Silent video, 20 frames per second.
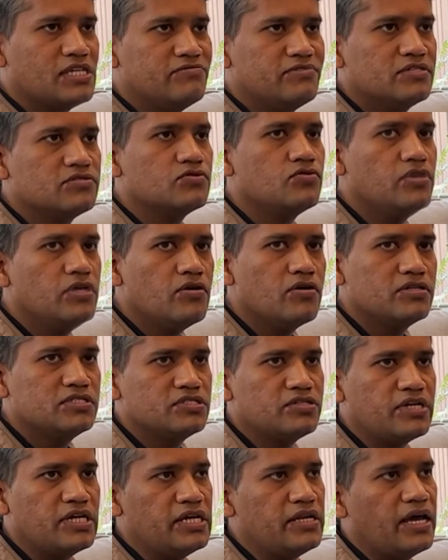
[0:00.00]
just going on a
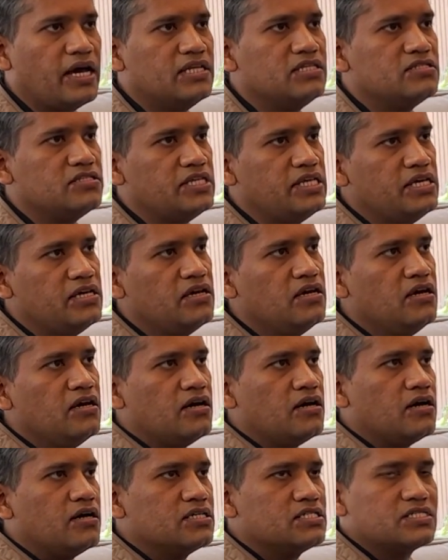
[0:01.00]
street and seeing
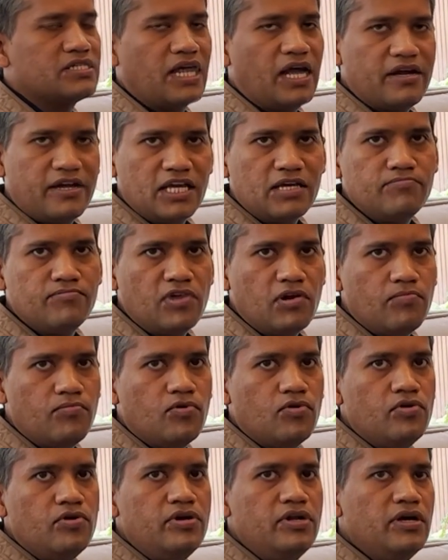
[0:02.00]
a static
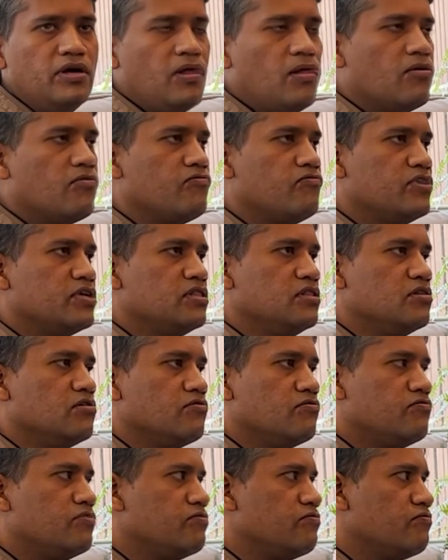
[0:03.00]
billboard
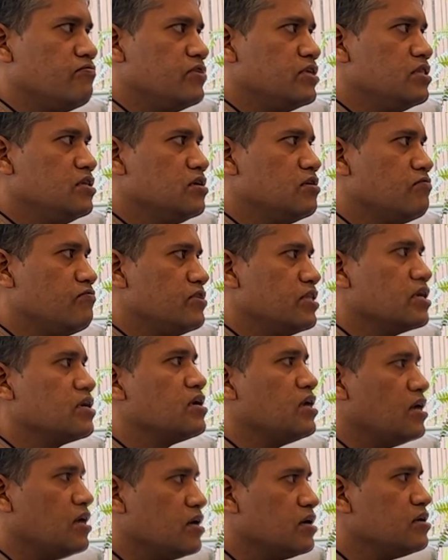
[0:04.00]
with a
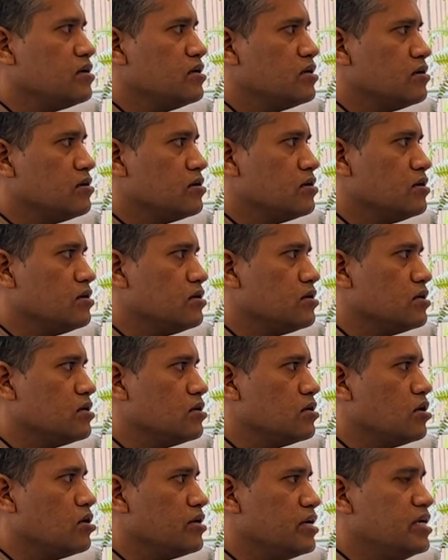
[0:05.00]
car
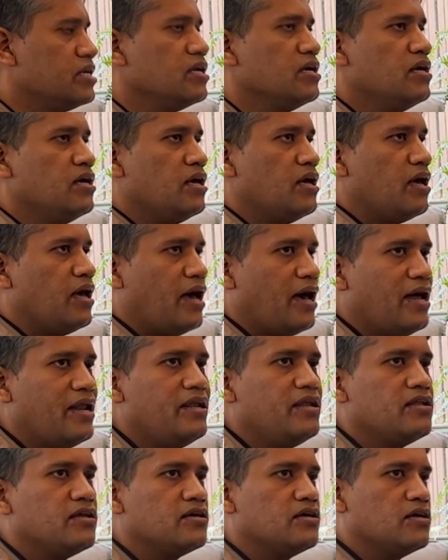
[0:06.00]
on it,
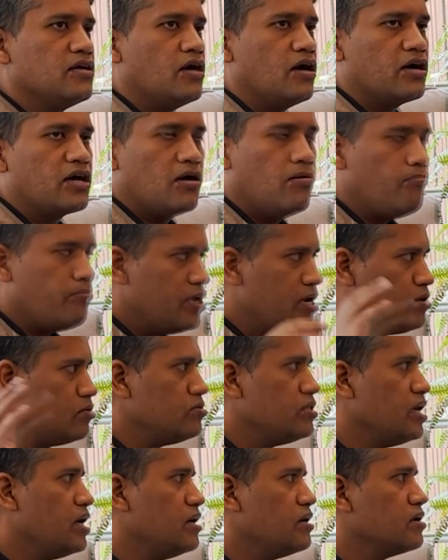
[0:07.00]
and compared
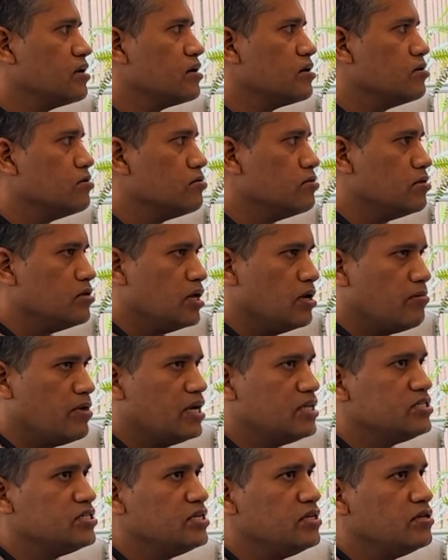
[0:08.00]
to that,
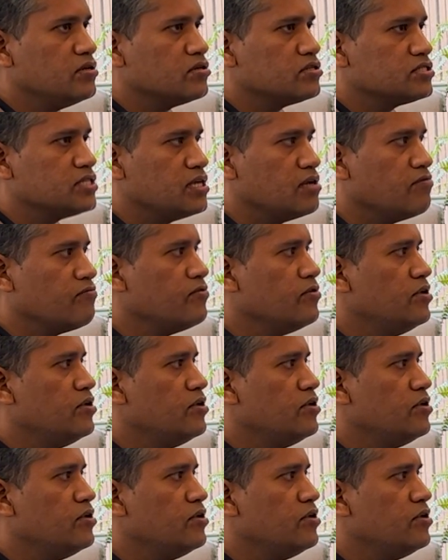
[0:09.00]
imagine yourself